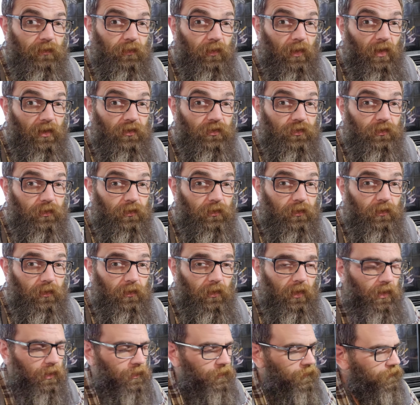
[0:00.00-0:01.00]
suppressor,
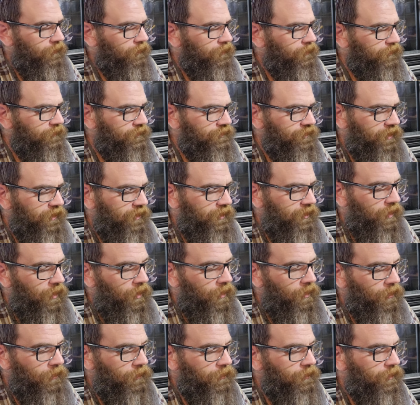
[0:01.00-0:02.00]
what is that
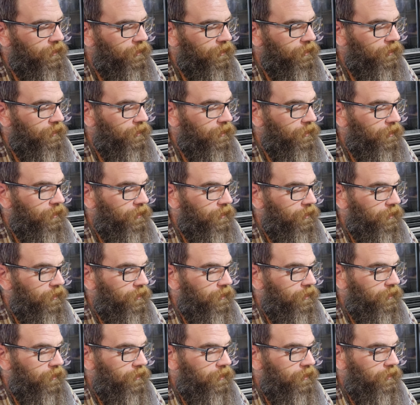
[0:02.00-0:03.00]
called?
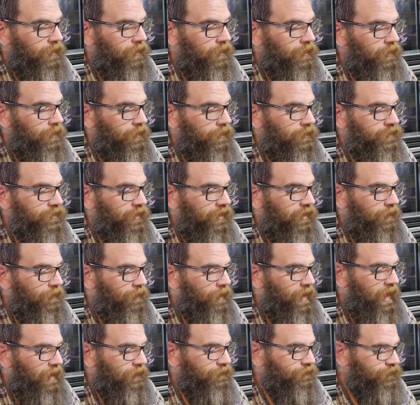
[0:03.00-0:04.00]
It's like a
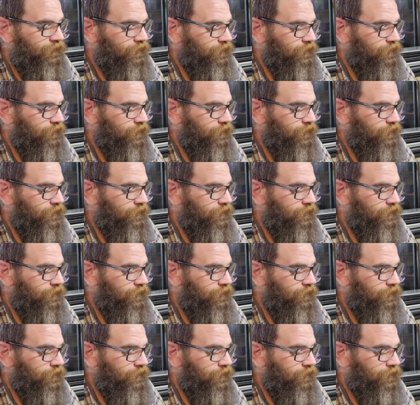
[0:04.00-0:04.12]
pop